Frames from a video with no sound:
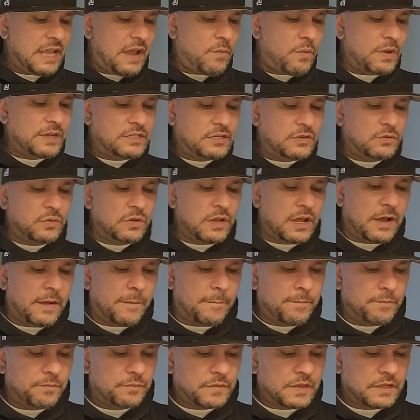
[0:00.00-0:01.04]
I went
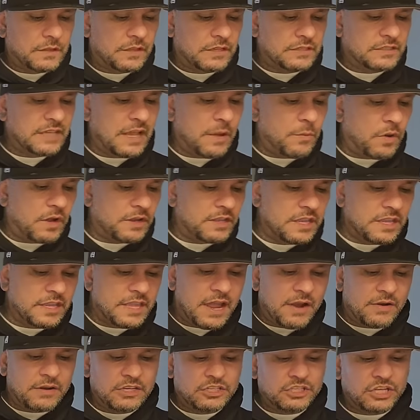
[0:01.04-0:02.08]
to the San Joaquin
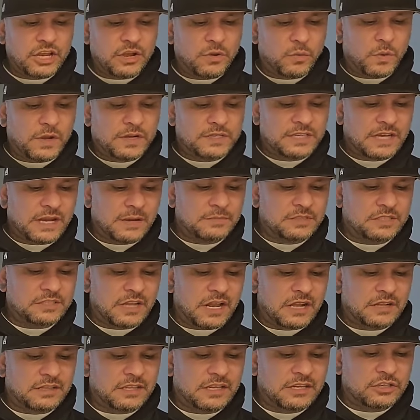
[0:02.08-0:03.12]
County Jail one time,
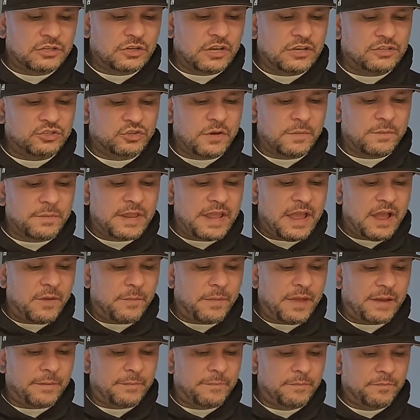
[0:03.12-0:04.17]
Stockton. It tripped me out,
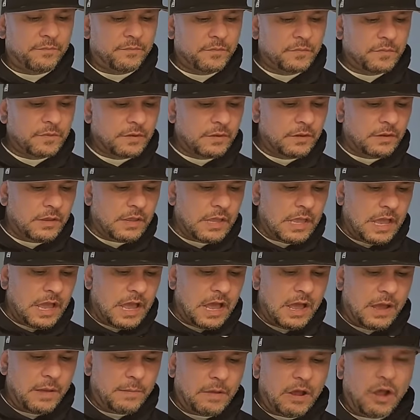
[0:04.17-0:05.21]
man.
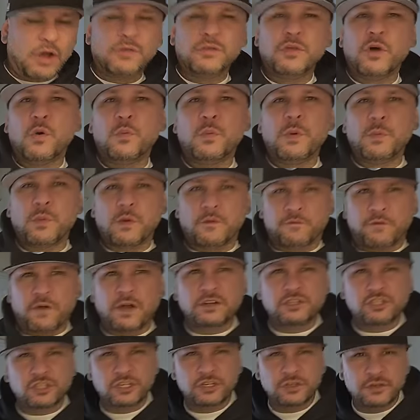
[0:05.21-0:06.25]
Although we were
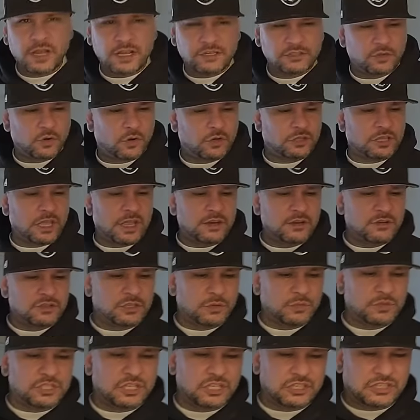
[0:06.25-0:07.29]
functioning as Norteños,
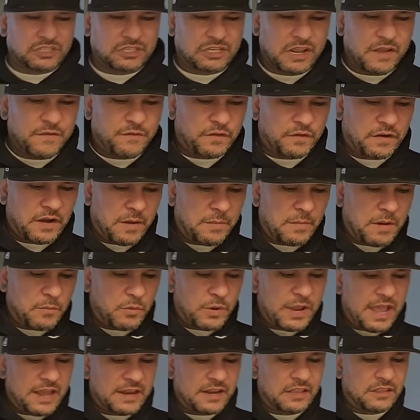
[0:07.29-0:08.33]
it was just different. I remember
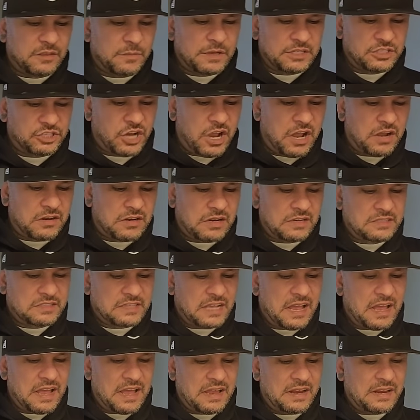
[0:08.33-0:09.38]
we had nothing but chanclas
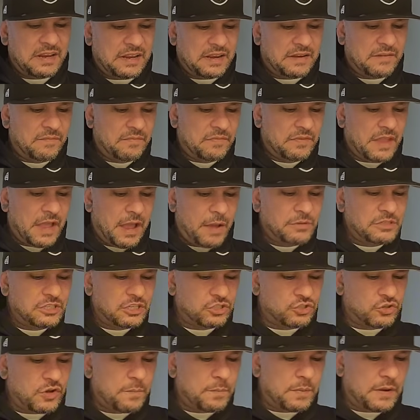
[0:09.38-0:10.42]
on, and I was
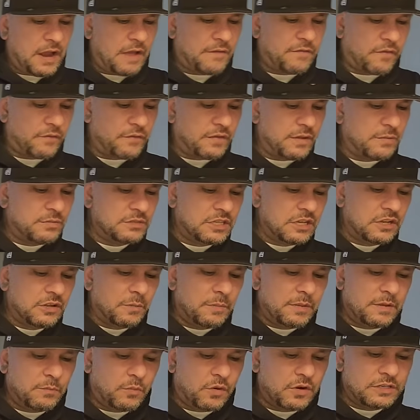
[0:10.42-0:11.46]
just tripping off of it. It was a
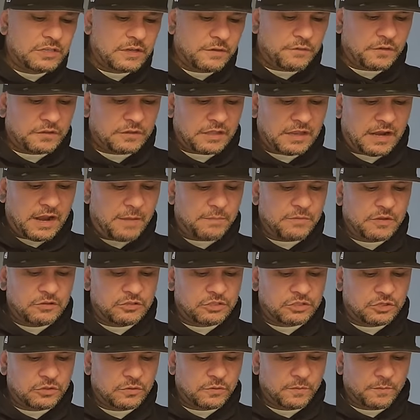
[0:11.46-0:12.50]
little bit more different than I'm
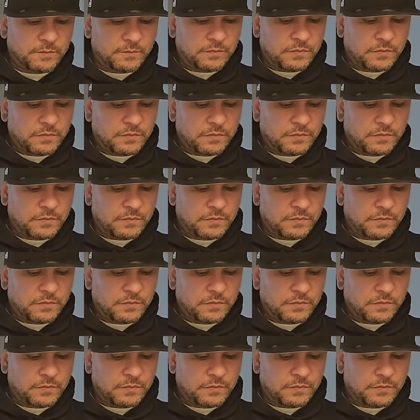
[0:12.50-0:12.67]
used to.